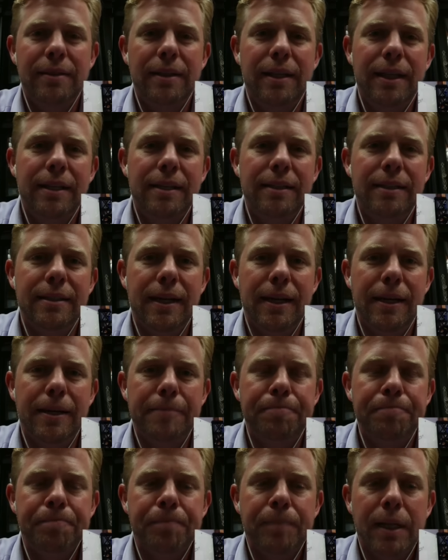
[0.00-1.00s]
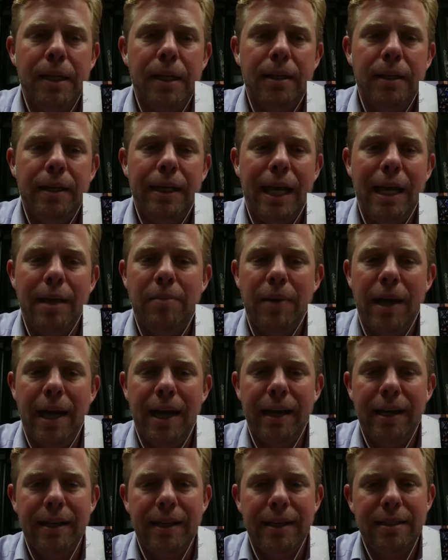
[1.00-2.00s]
And came
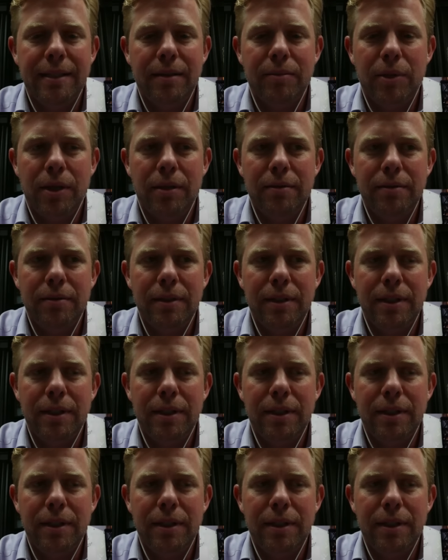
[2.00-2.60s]
back and I said, well,